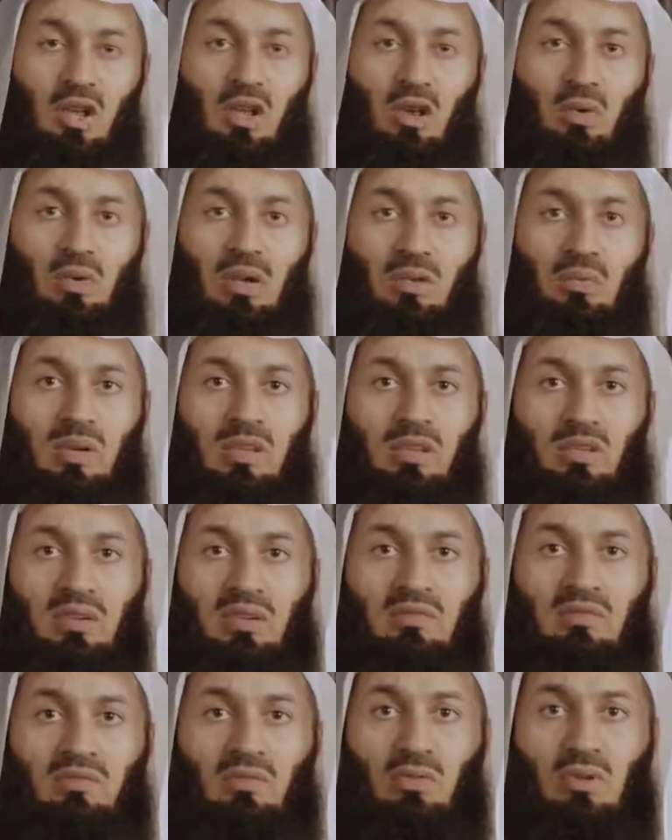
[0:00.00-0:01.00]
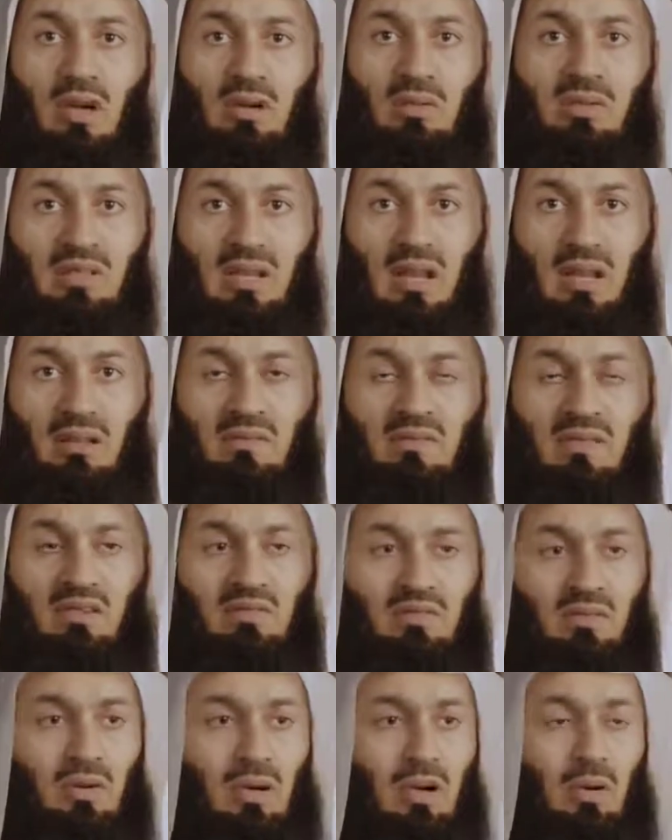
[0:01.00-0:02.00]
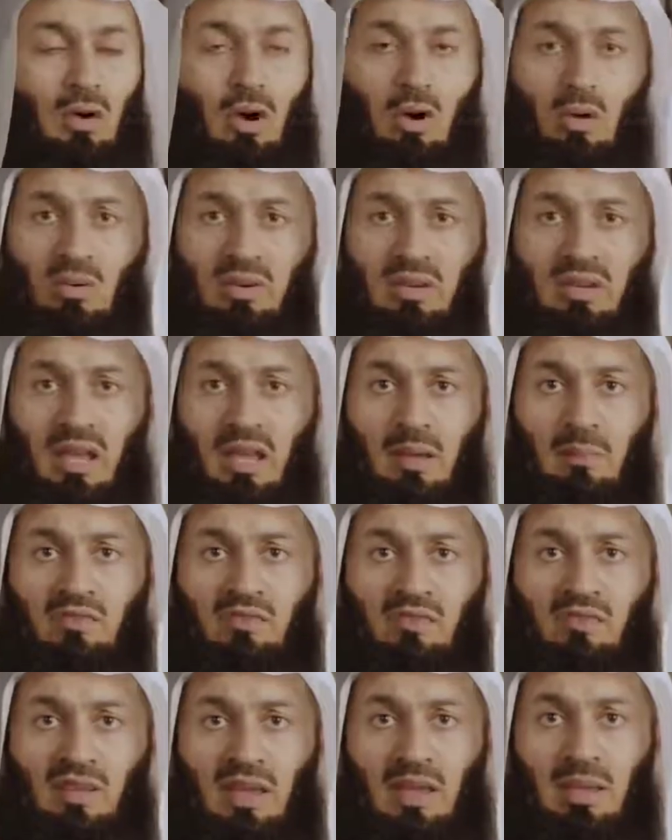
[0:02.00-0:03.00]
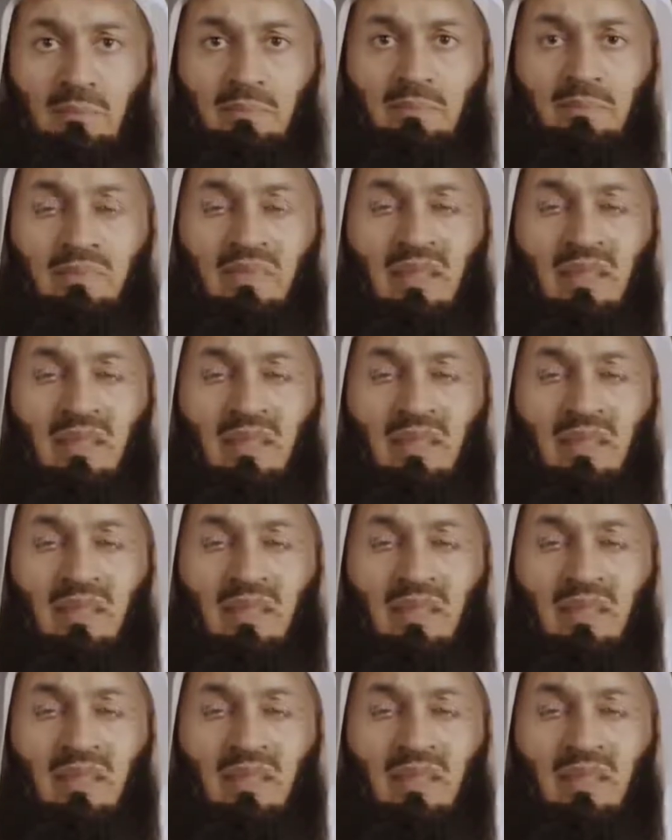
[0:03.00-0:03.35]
When we do it for ourselves and for our own name and fame,